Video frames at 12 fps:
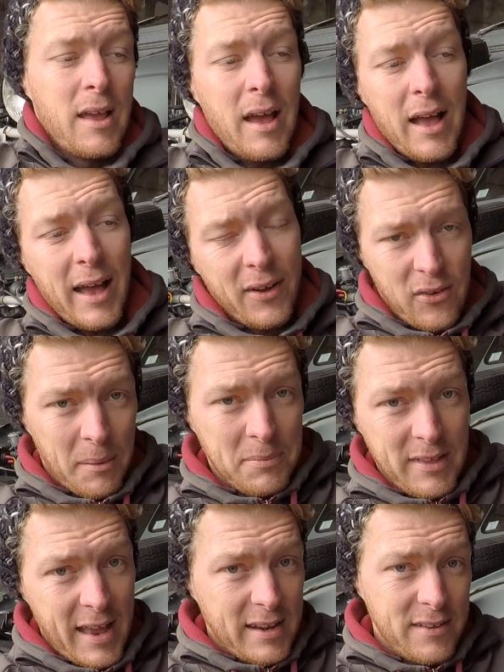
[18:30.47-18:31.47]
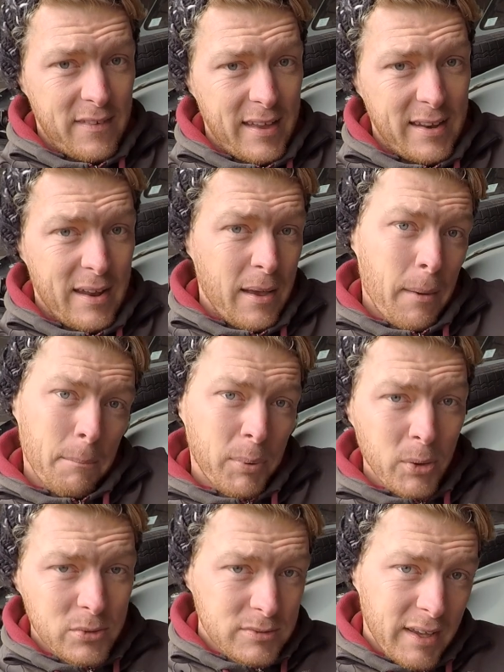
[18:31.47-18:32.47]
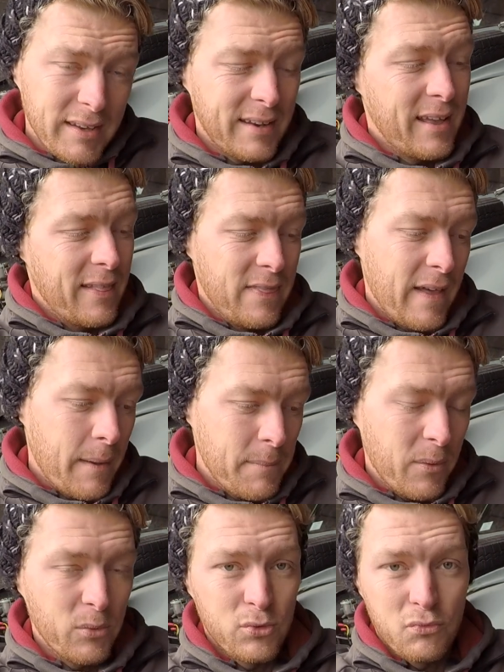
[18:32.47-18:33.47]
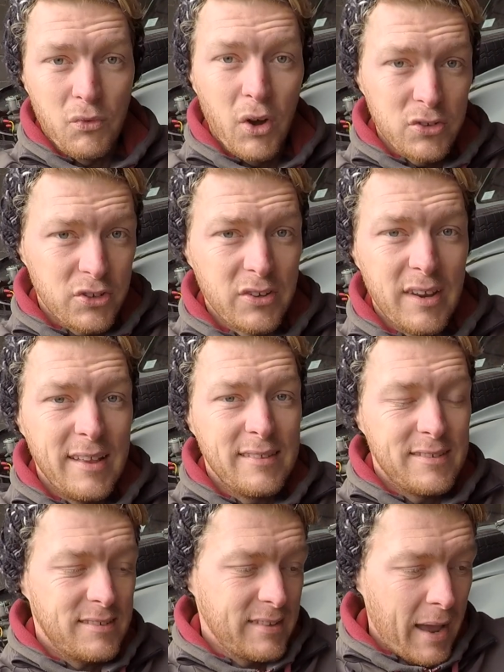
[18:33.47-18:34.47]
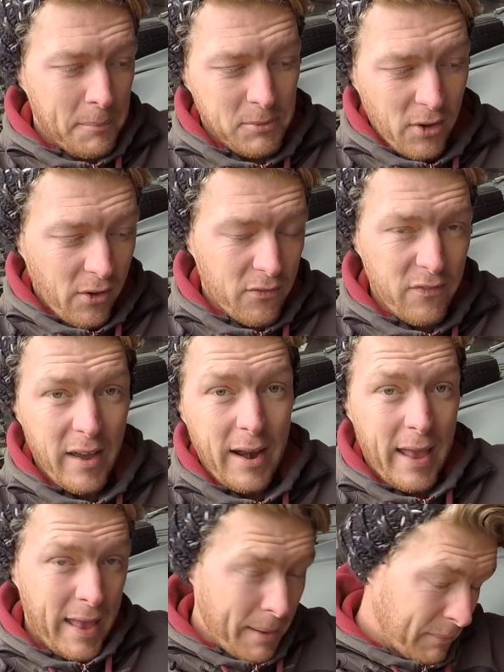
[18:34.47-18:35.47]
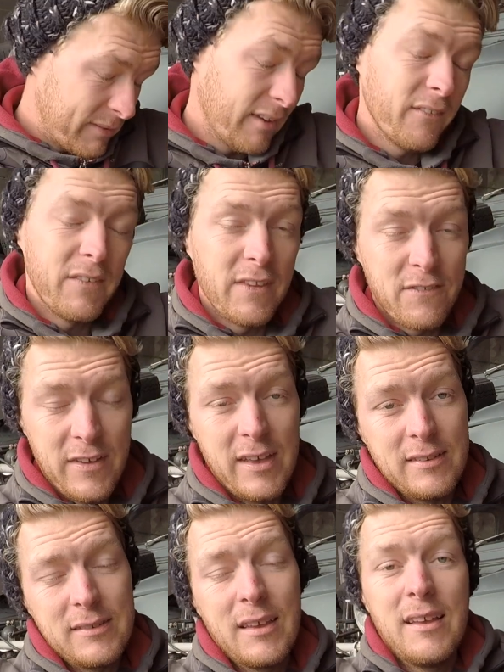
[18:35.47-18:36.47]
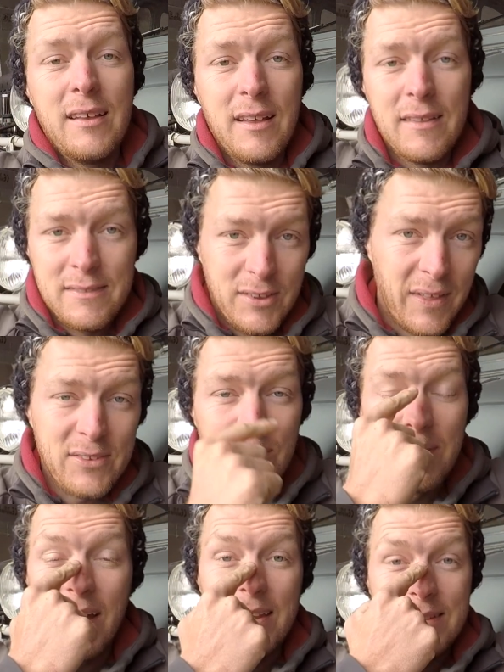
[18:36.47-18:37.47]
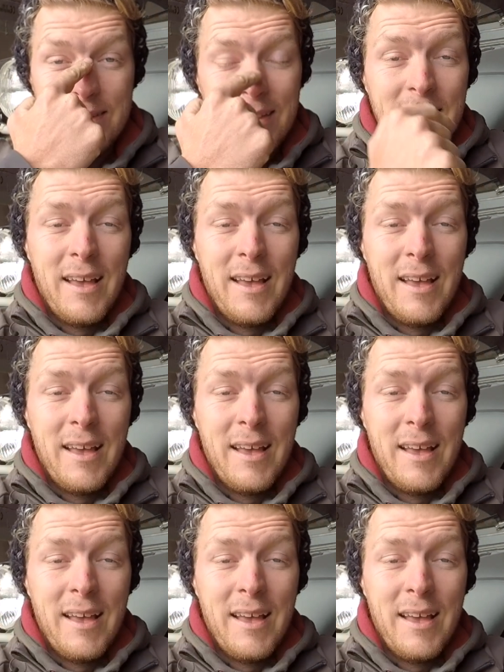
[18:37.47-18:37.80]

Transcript: I grabbed the end of it, pulled it, that bit was rotten, it snapped off, and I hit myself in the face. So that's what that is.